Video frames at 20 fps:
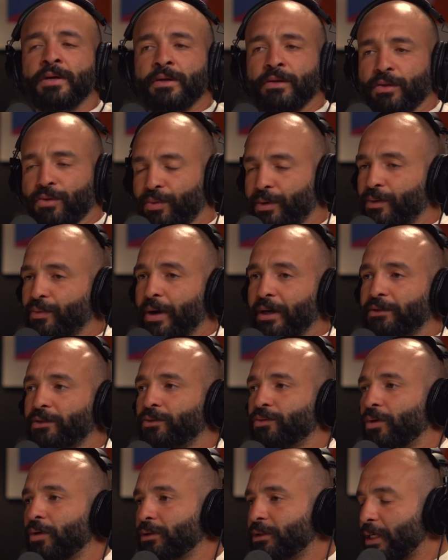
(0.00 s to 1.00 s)
3
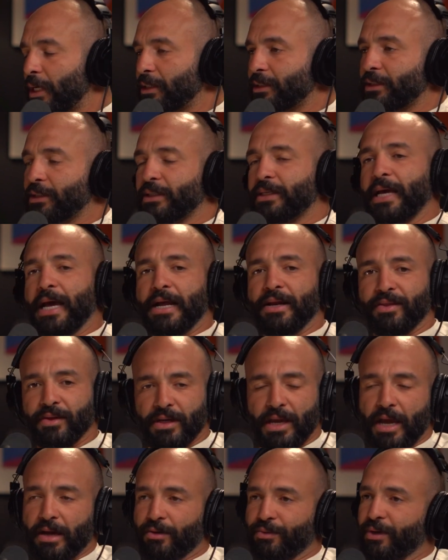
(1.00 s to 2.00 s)
restaurants, Al Sirkal, the
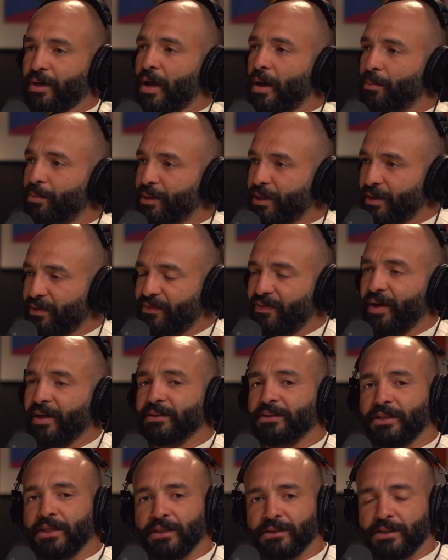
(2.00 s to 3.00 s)
catering company,
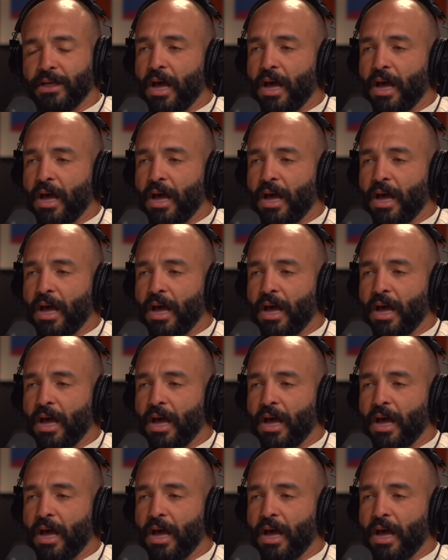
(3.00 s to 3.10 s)
events, His